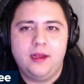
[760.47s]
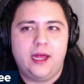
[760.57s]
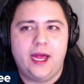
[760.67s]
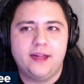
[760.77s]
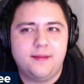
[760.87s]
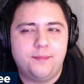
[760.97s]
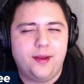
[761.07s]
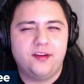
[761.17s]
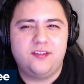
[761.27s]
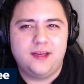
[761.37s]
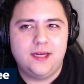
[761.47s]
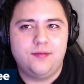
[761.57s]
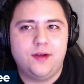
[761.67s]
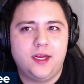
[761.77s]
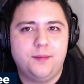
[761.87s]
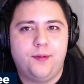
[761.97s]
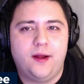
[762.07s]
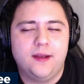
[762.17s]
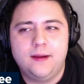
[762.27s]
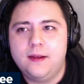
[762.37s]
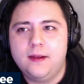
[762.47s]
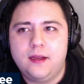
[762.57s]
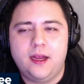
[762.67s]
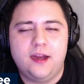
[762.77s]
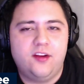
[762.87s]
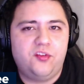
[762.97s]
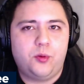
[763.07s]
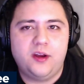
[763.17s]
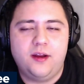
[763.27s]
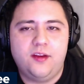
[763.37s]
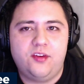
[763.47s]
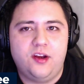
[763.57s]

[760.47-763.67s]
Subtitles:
had the best evening, but it is what it is.